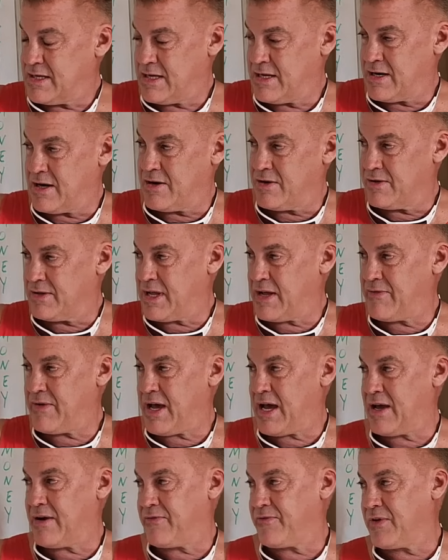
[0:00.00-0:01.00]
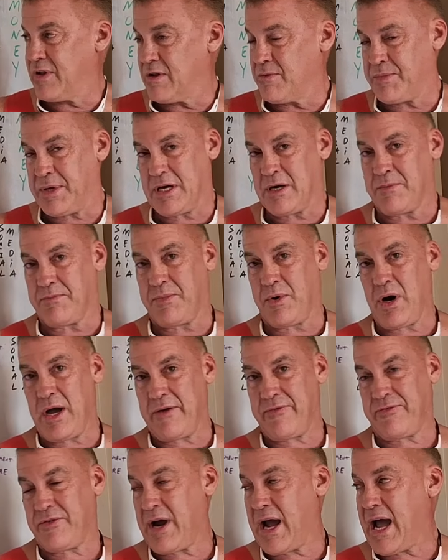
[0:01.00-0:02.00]
You know, they've had Filipino
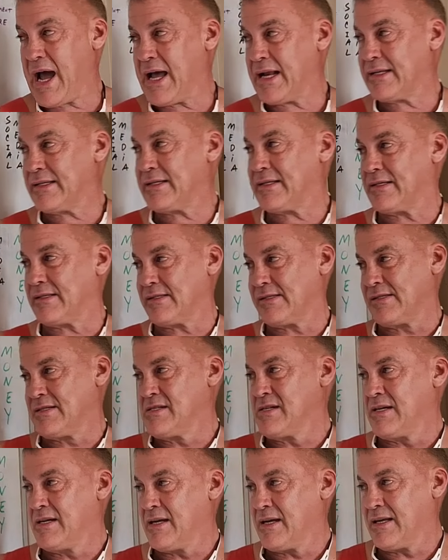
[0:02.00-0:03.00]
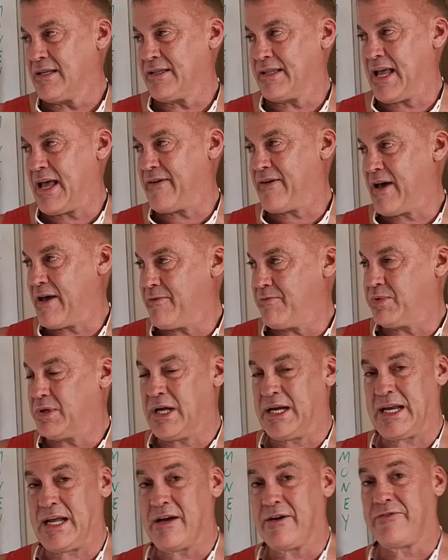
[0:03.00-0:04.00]
boyfriends. They've had
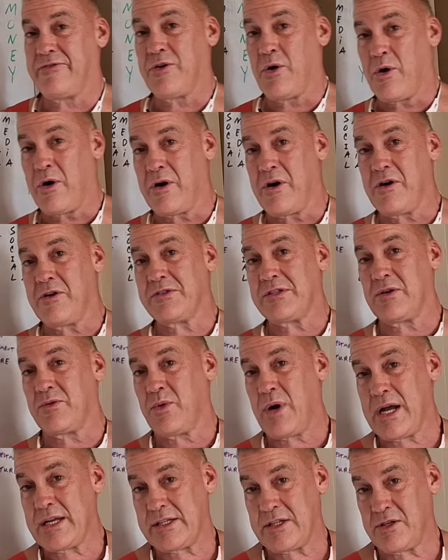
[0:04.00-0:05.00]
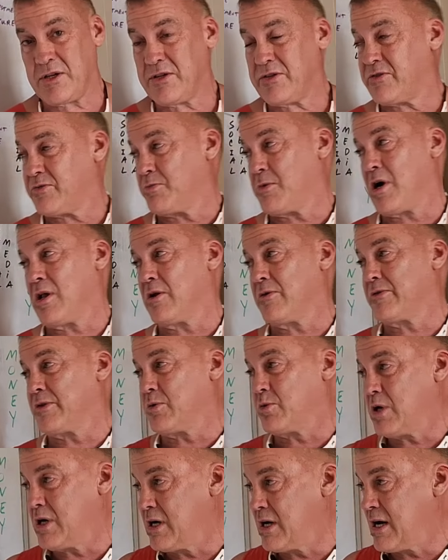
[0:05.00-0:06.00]
plenty of foreigners and Westerners from all over
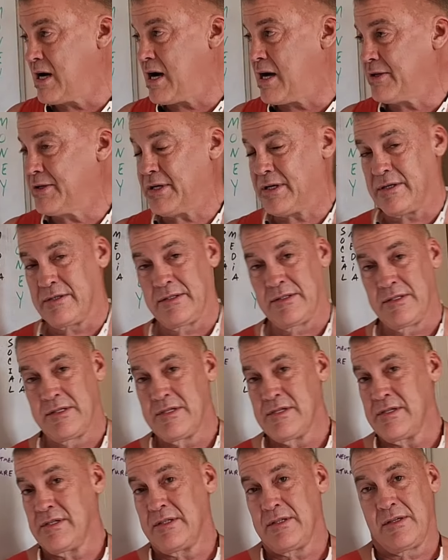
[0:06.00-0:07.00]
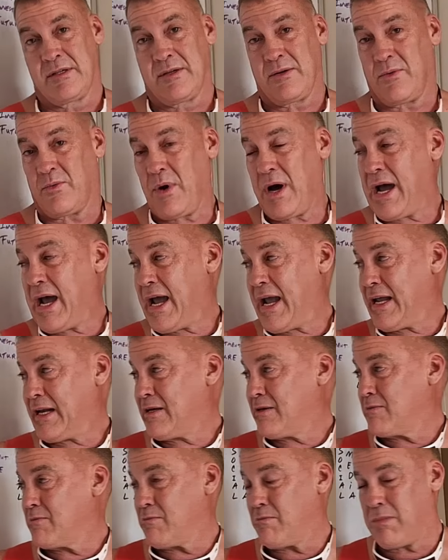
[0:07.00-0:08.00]
the world.
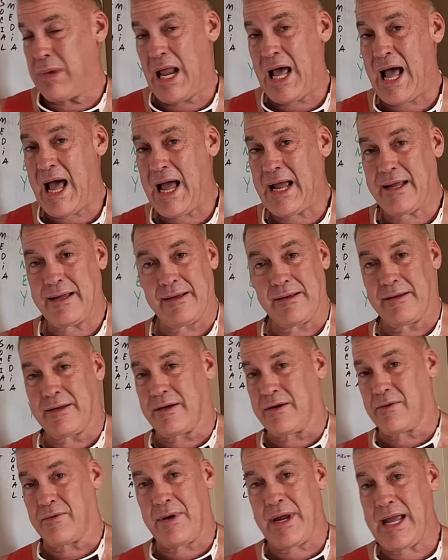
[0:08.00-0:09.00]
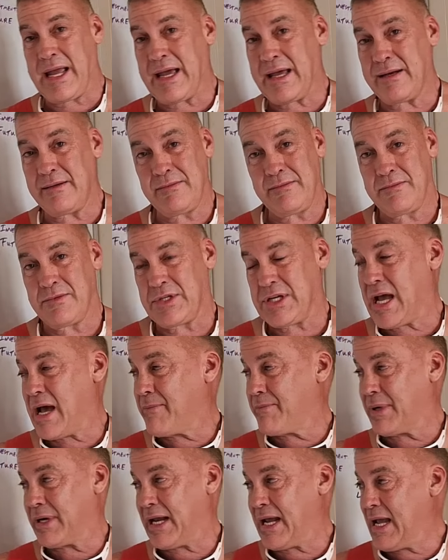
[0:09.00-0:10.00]
White, black, Korean,
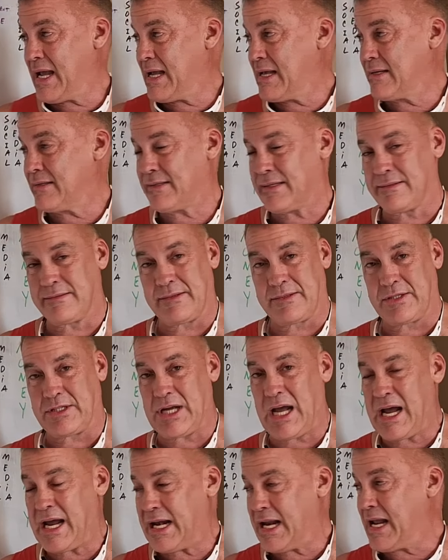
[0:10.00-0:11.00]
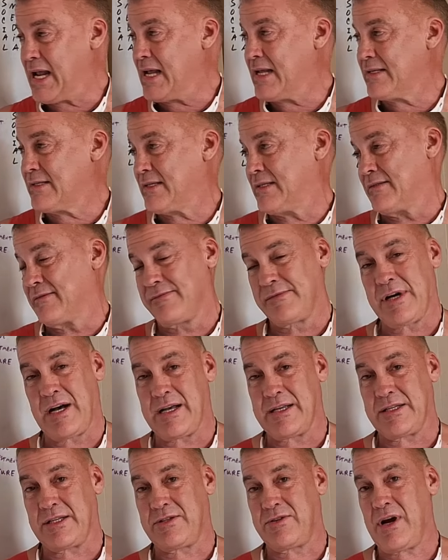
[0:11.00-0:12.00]
Japanese, Chinese,
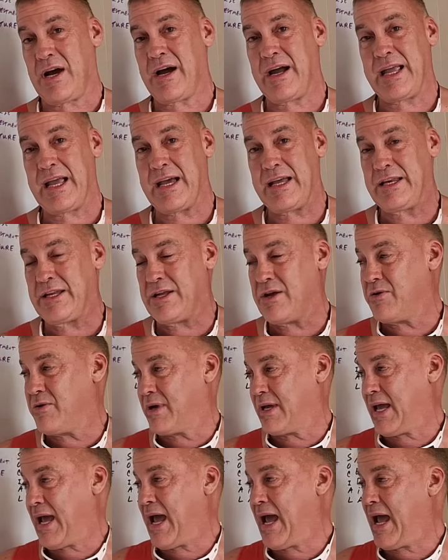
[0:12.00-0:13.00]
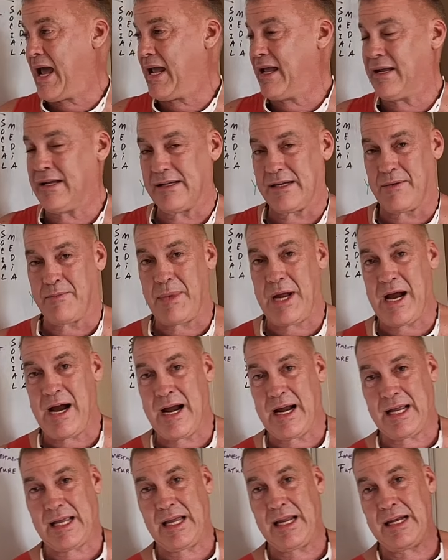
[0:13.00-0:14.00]
Australian, UK,
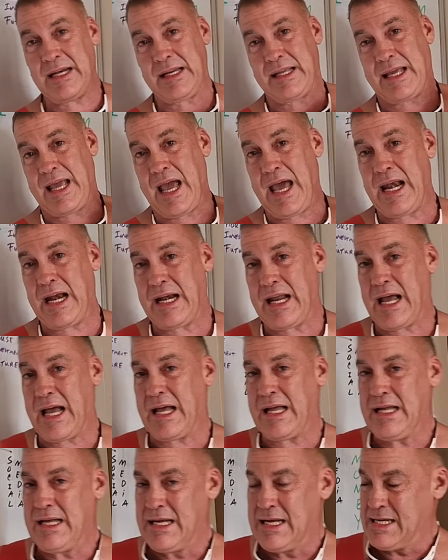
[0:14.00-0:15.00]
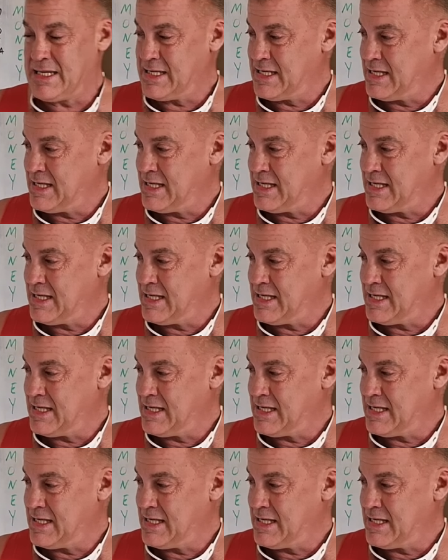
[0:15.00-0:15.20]
American, Canada.